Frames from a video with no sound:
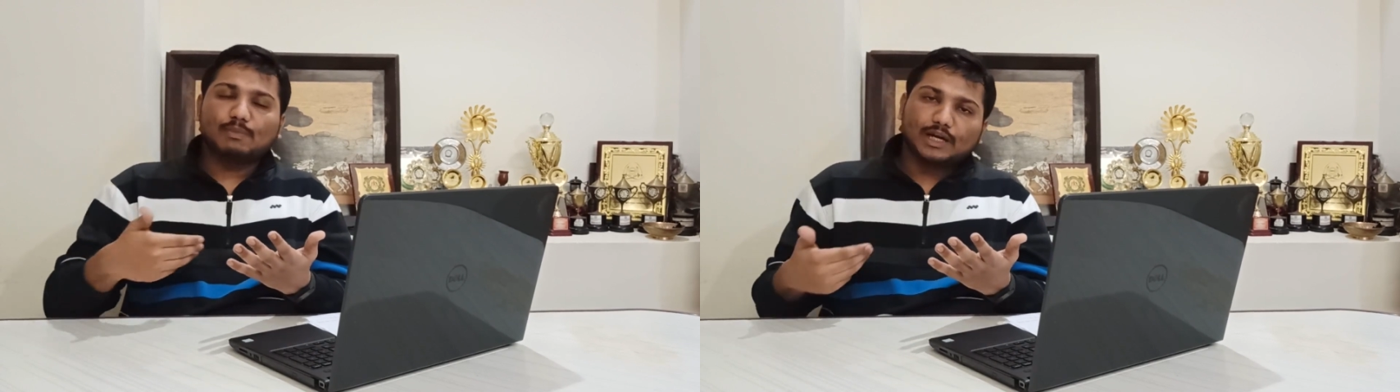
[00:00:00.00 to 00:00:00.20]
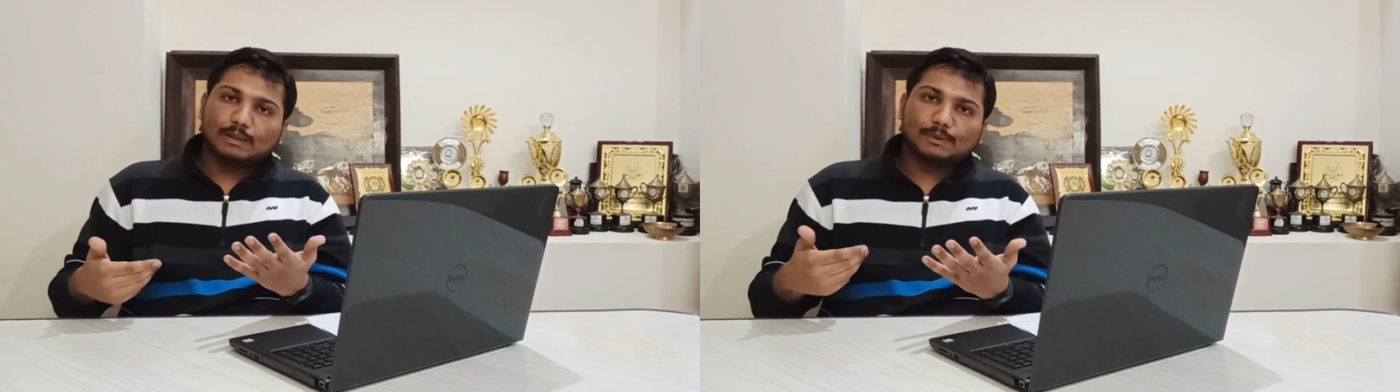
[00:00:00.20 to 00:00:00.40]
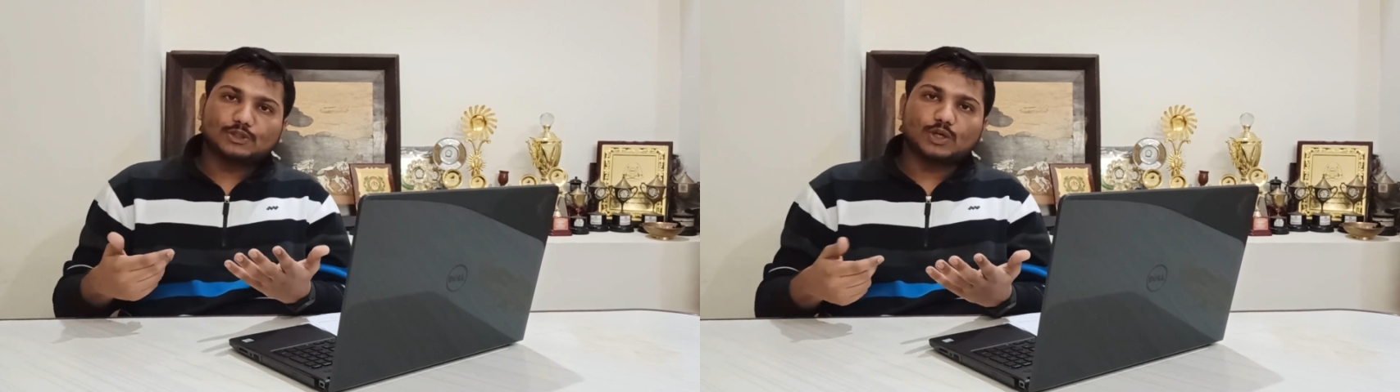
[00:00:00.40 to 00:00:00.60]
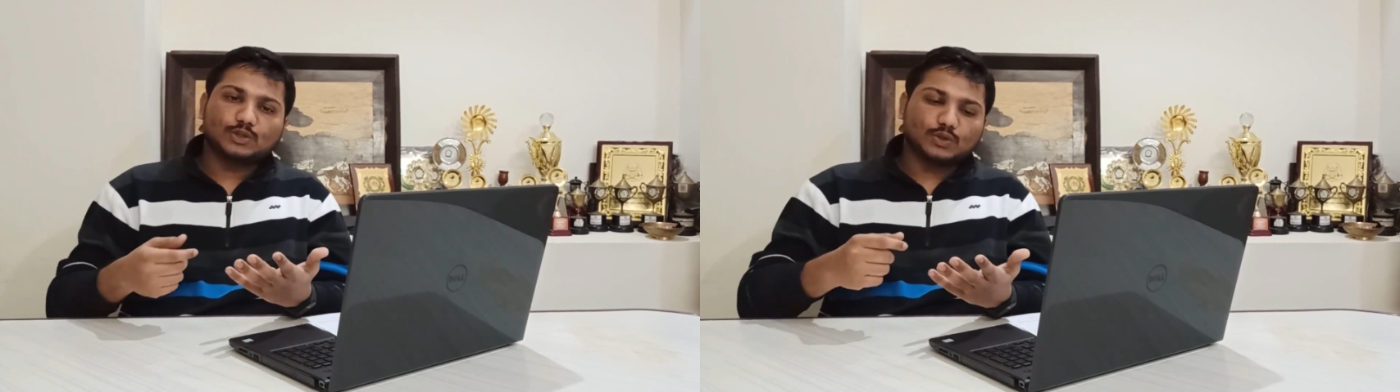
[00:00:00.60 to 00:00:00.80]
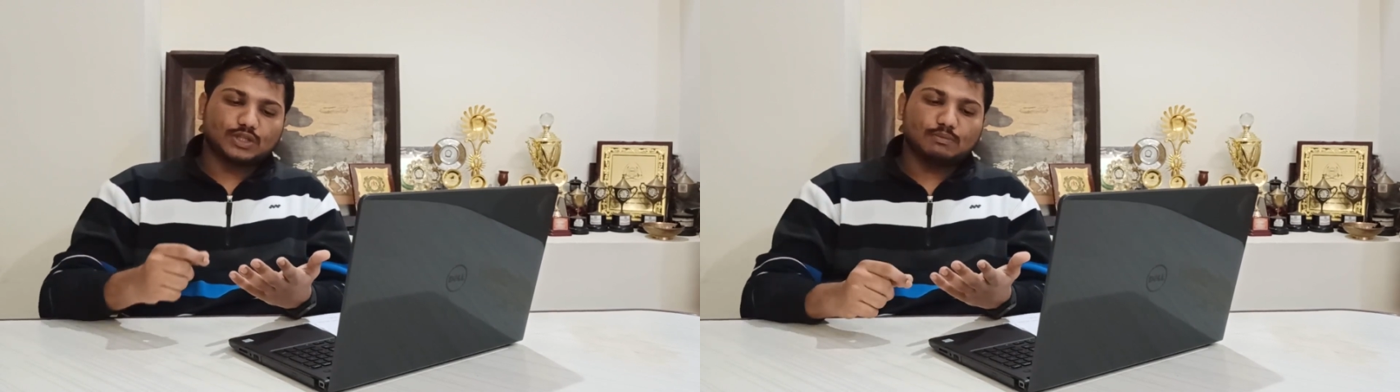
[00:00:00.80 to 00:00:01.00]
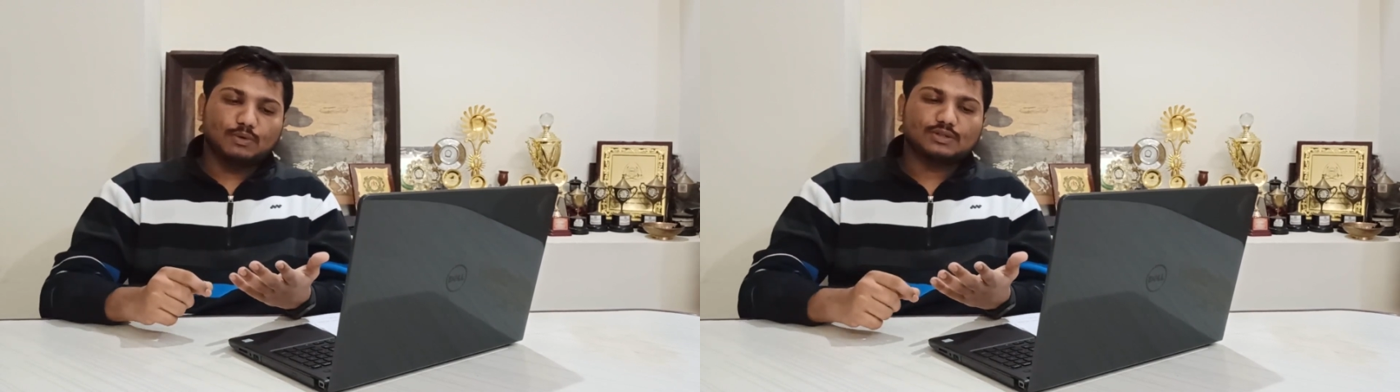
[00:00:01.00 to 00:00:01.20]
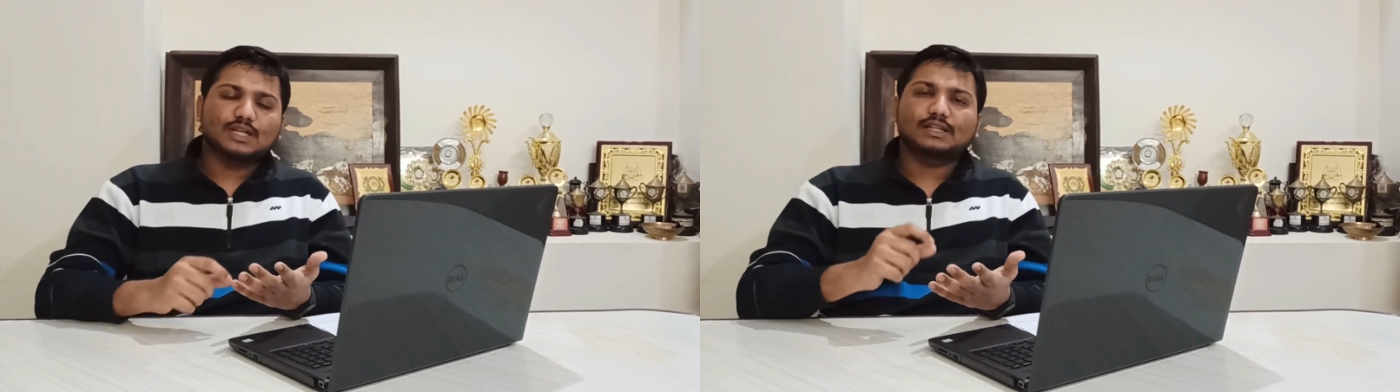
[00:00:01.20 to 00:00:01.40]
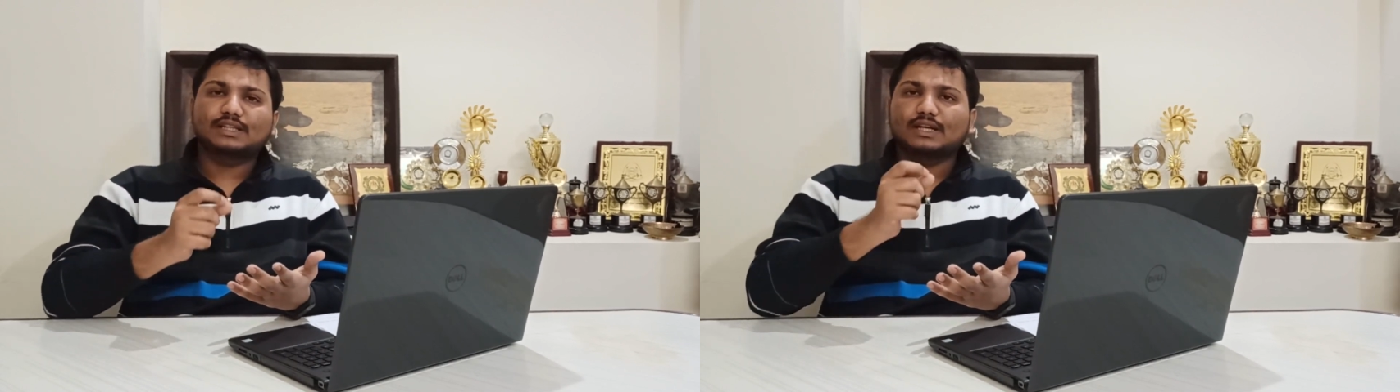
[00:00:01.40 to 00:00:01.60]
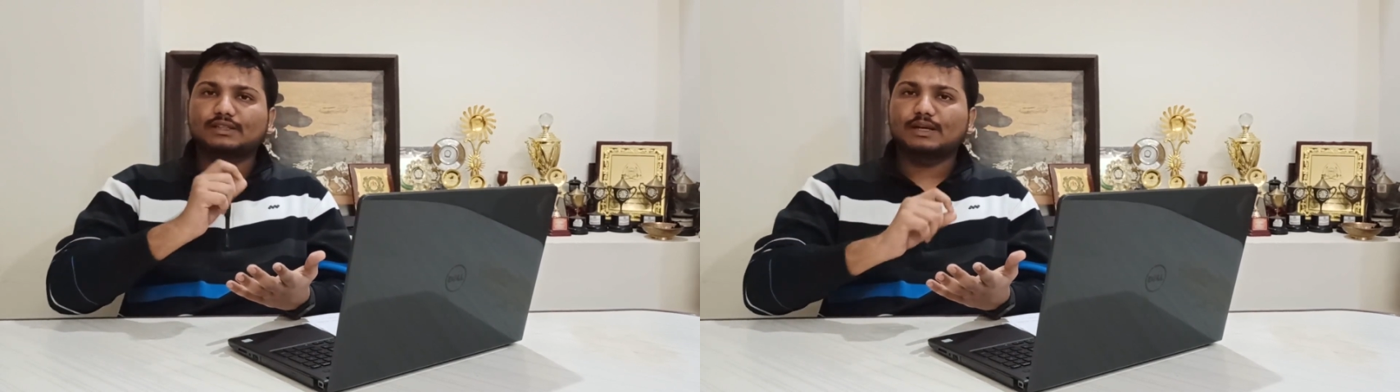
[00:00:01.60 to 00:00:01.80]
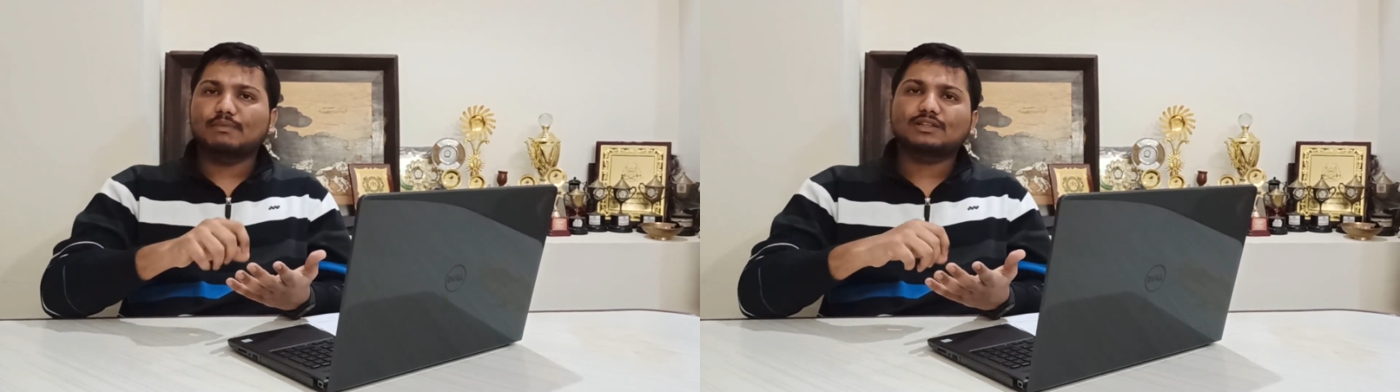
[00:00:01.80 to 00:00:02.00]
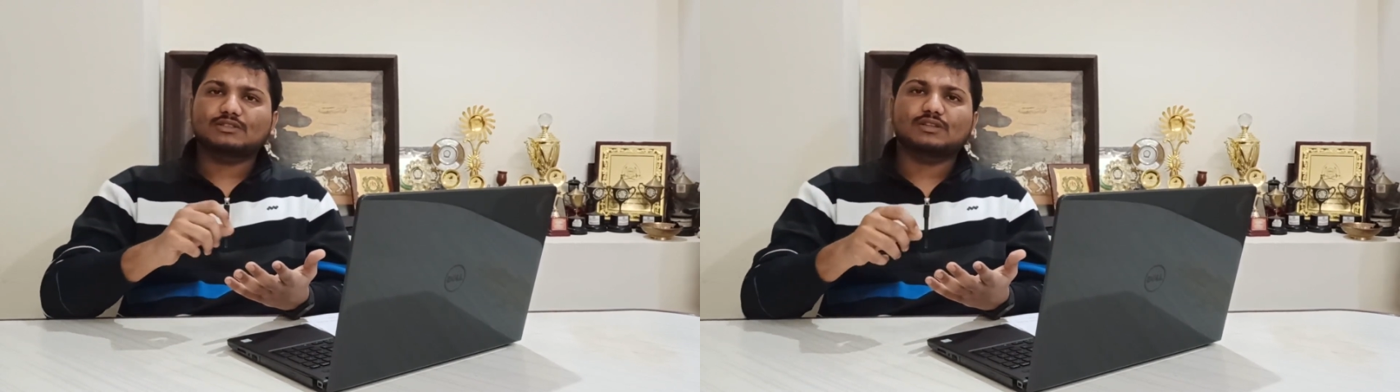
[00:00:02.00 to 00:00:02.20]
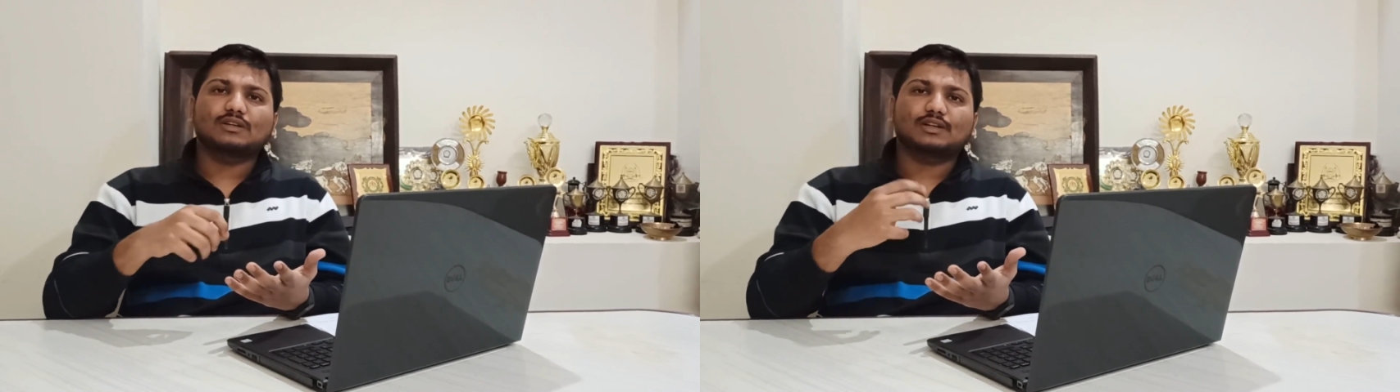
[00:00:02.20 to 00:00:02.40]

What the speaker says: multiple choice question books and they must